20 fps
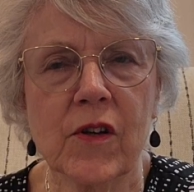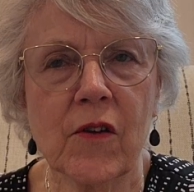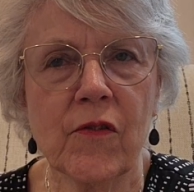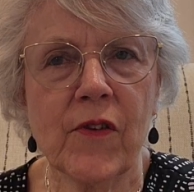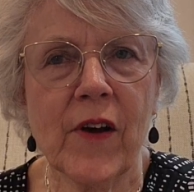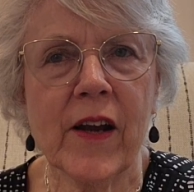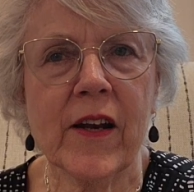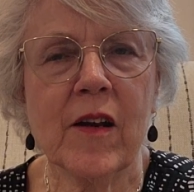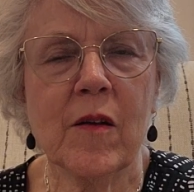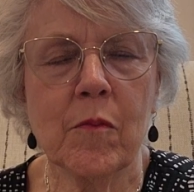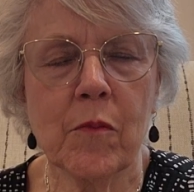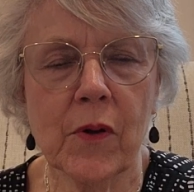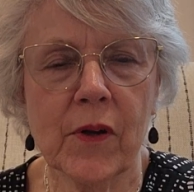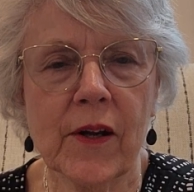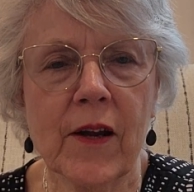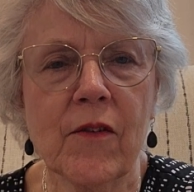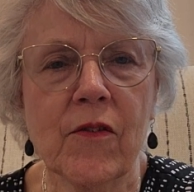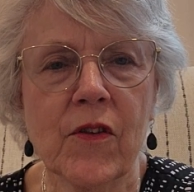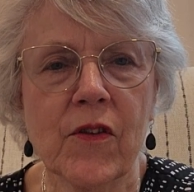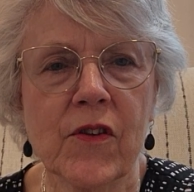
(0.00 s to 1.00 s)
I didn't
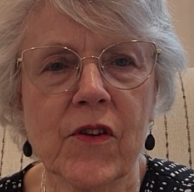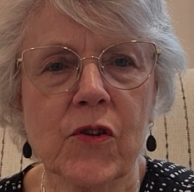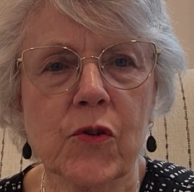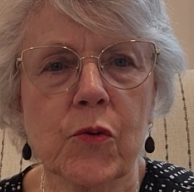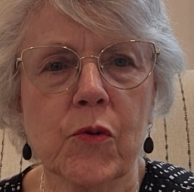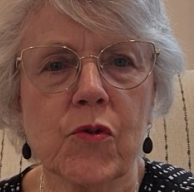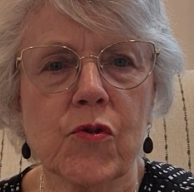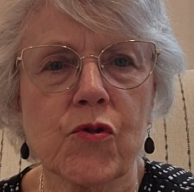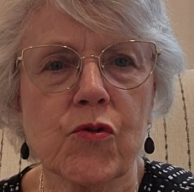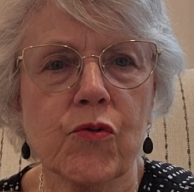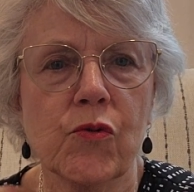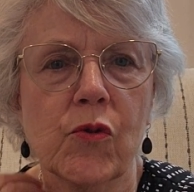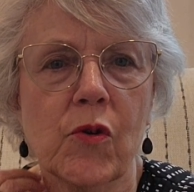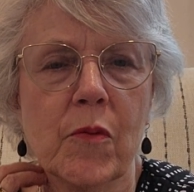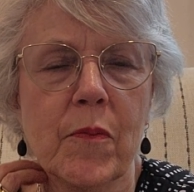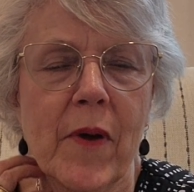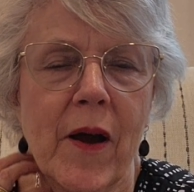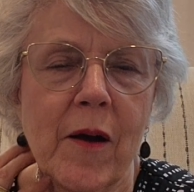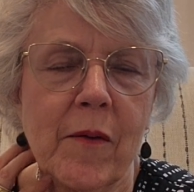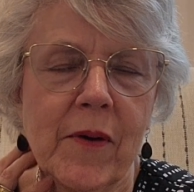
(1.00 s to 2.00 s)
believe that this was true
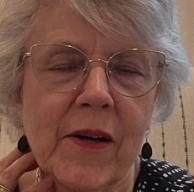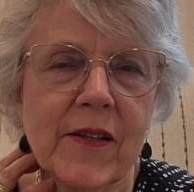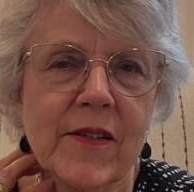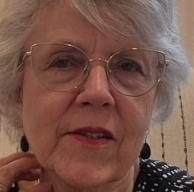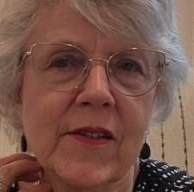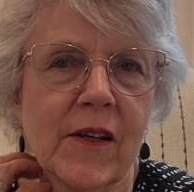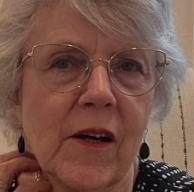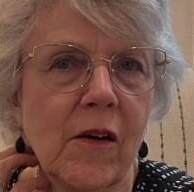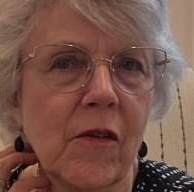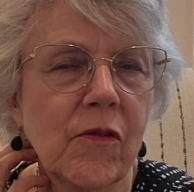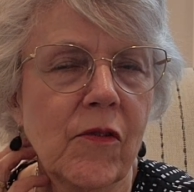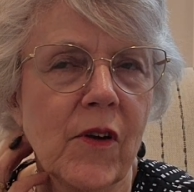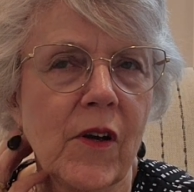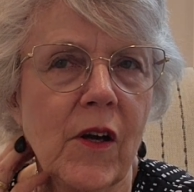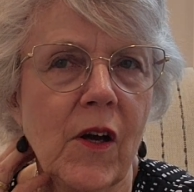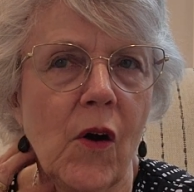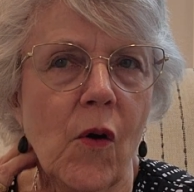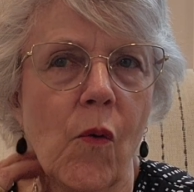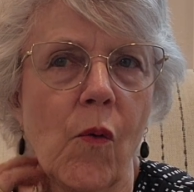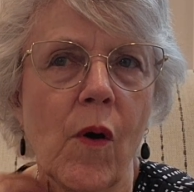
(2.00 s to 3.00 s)
about myself?
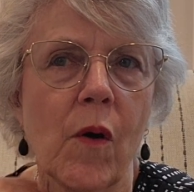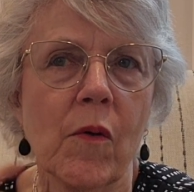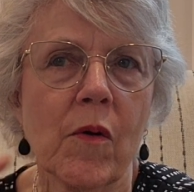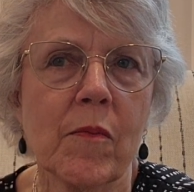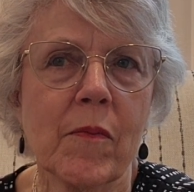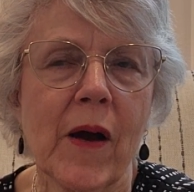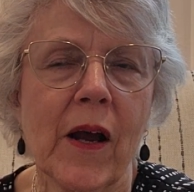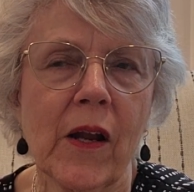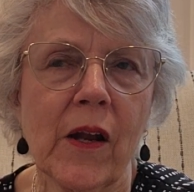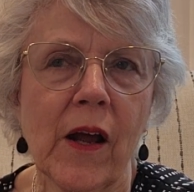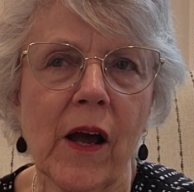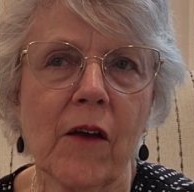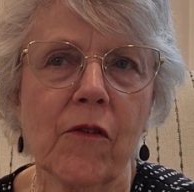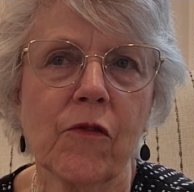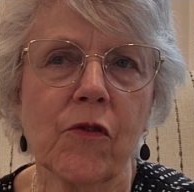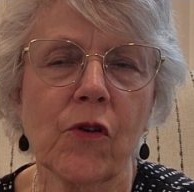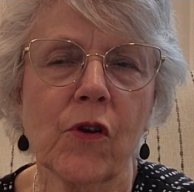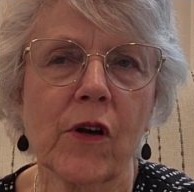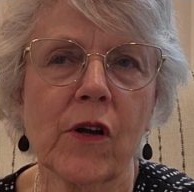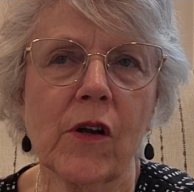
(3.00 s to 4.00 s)
what would my
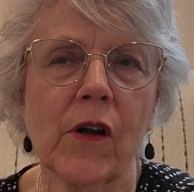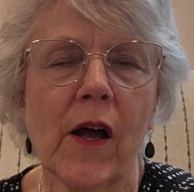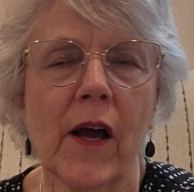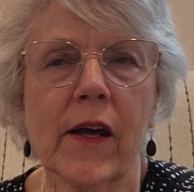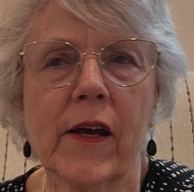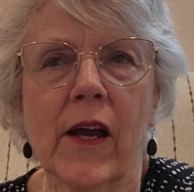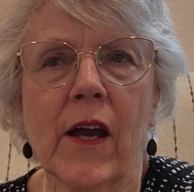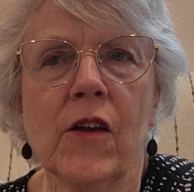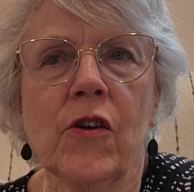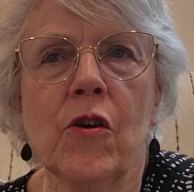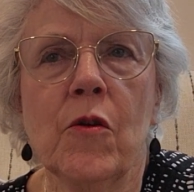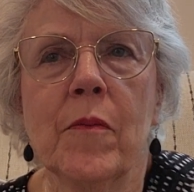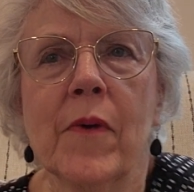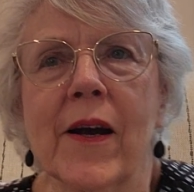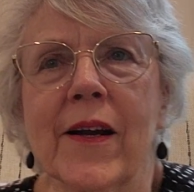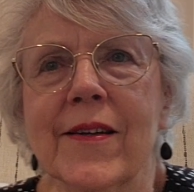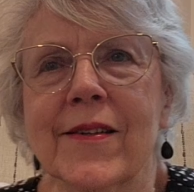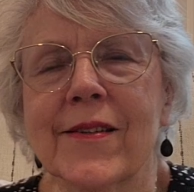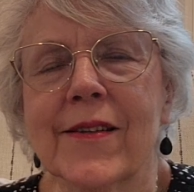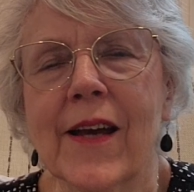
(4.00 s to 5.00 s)
life look like? And you
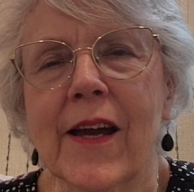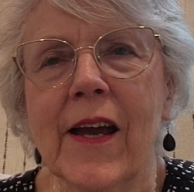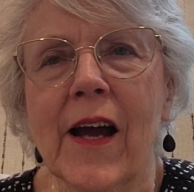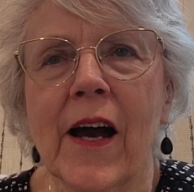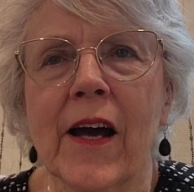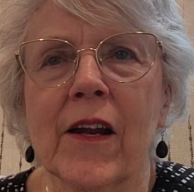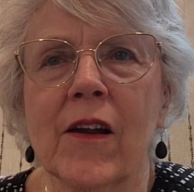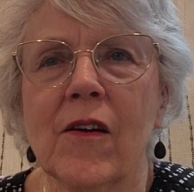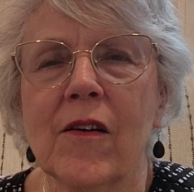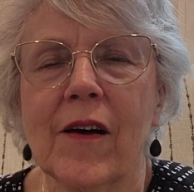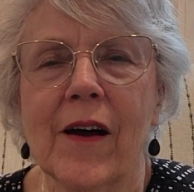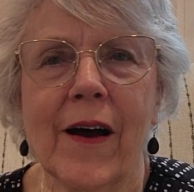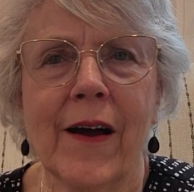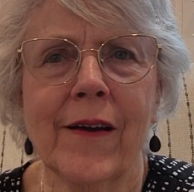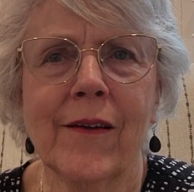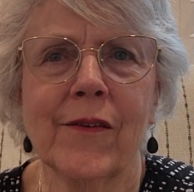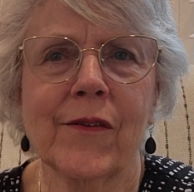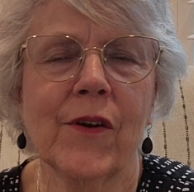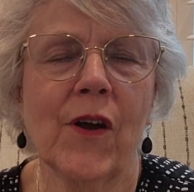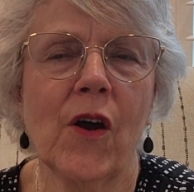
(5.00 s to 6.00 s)
might say, I
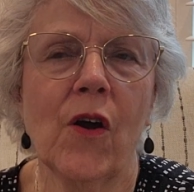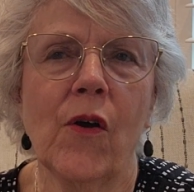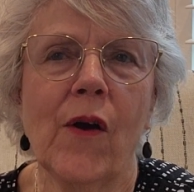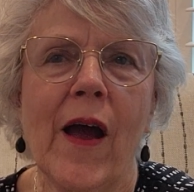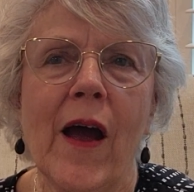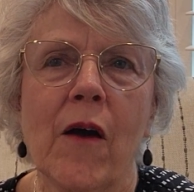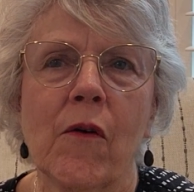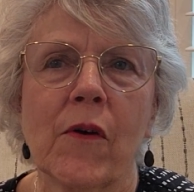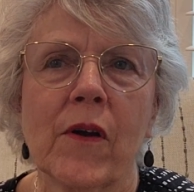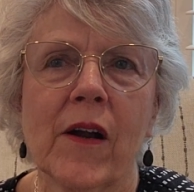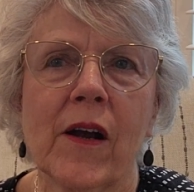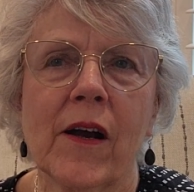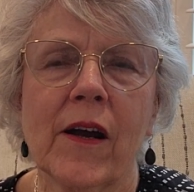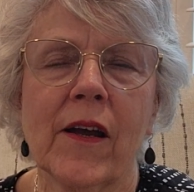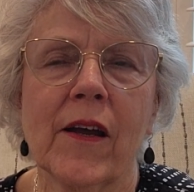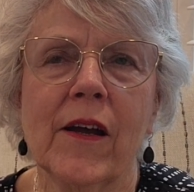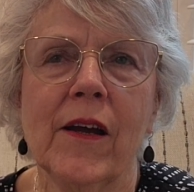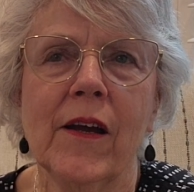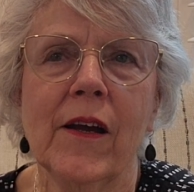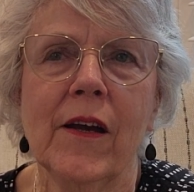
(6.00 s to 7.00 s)
don't know. How would I
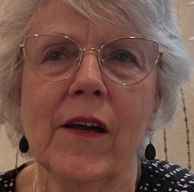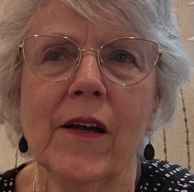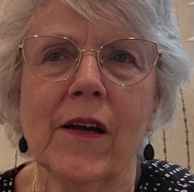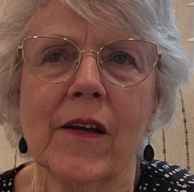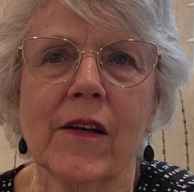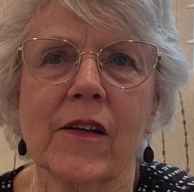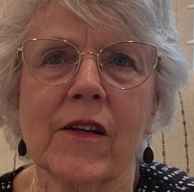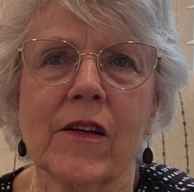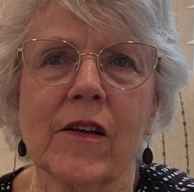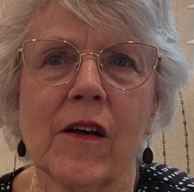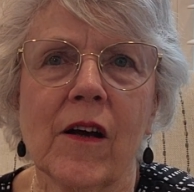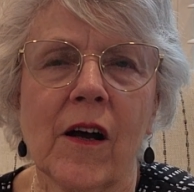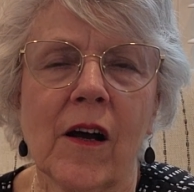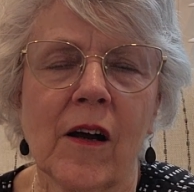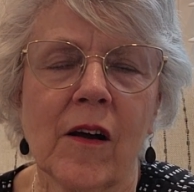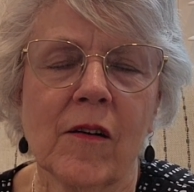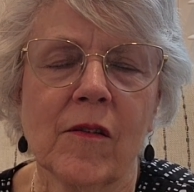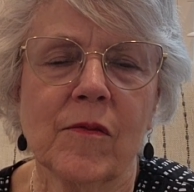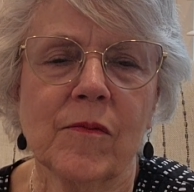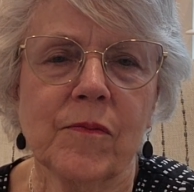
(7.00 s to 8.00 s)

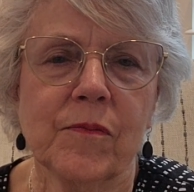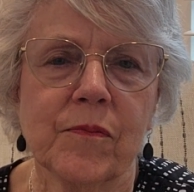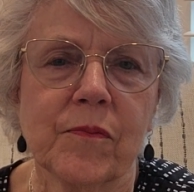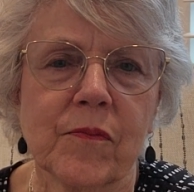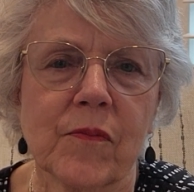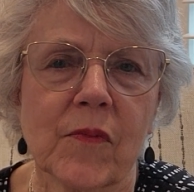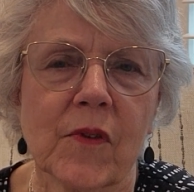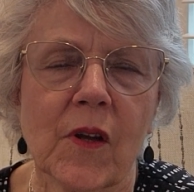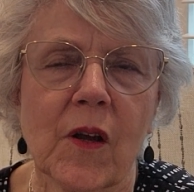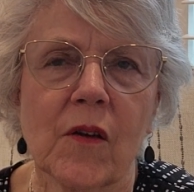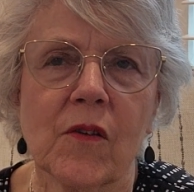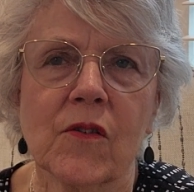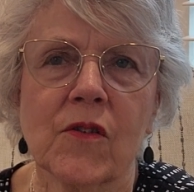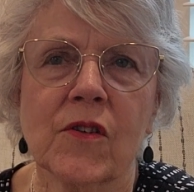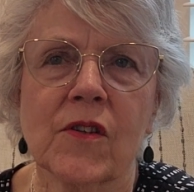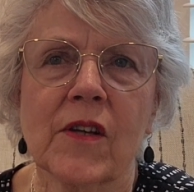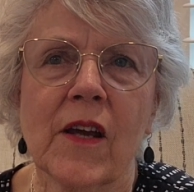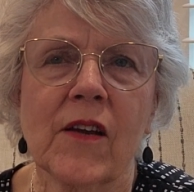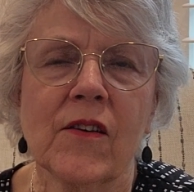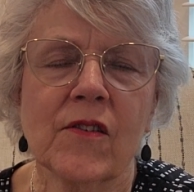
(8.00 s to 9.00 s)
um,
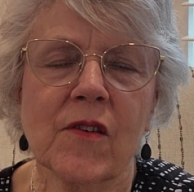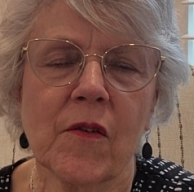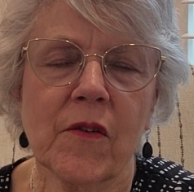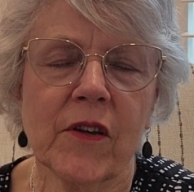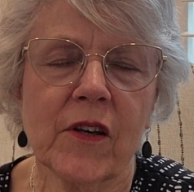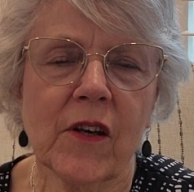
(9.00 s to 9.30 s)
say something